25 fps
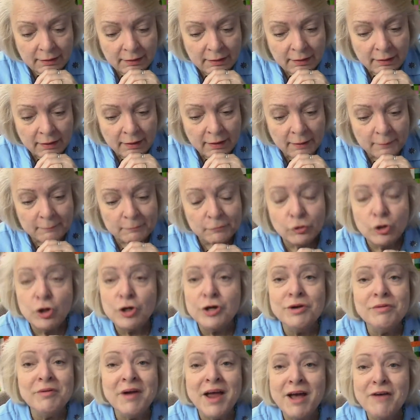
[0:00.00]
Um,
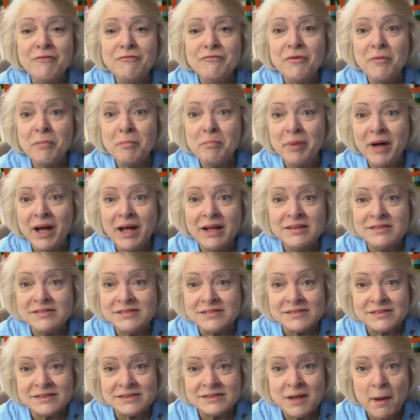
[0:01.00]
look around for
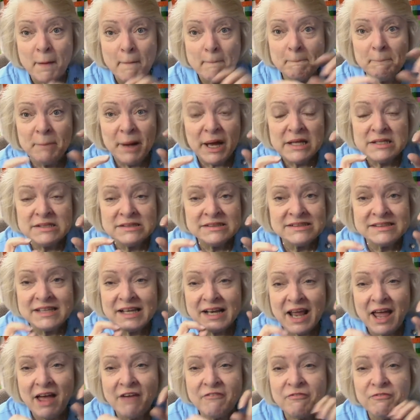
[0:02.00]
buttons buttons that
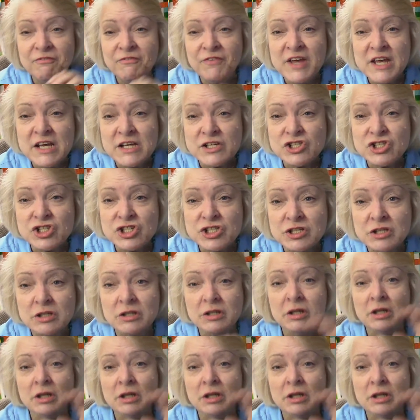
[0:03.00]
have fish,